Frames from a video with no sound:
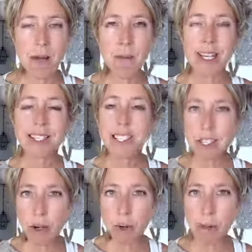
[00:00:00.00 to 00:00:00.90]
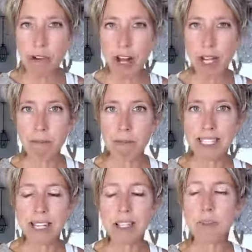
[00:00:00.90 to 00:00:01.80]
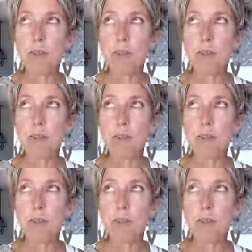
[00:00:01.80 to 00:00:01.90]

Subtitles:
Because here at Women Rocking Business,